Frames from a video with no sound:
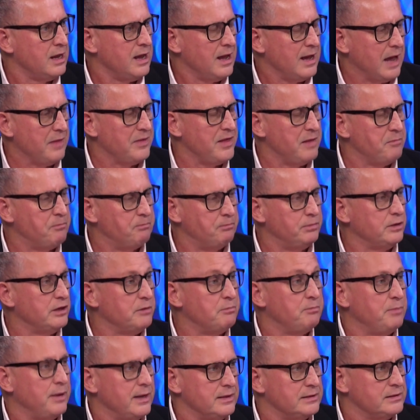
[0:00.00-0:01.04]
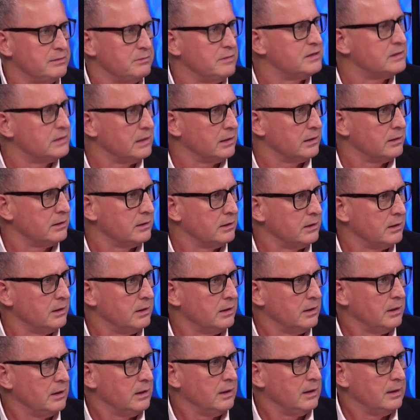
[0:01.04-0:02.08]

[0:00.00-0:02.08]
Right. And they're pretty pessimistic. Yep.